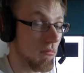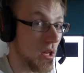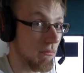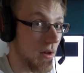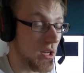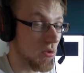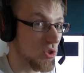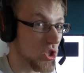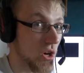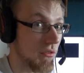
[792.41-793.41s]
Like, I
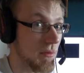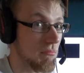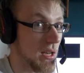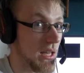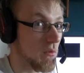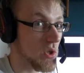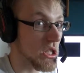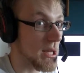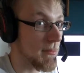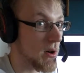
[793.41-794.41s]
don't generally believe
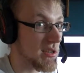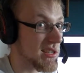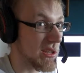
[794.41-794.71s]
what's on the box,